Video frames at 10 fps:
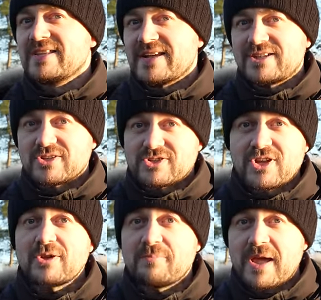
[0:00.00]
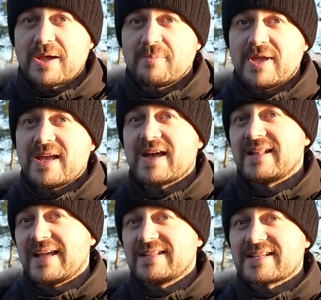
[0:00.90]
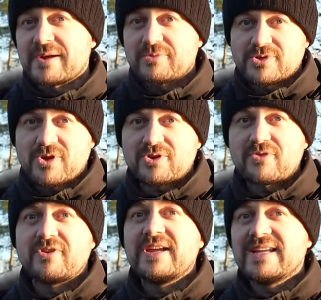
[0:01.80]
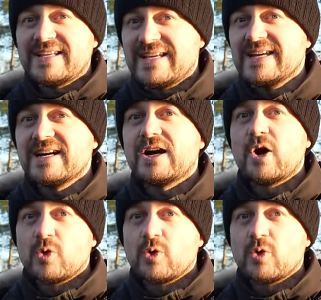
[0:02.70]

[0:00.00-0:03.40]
that does not make me a landscape photography gear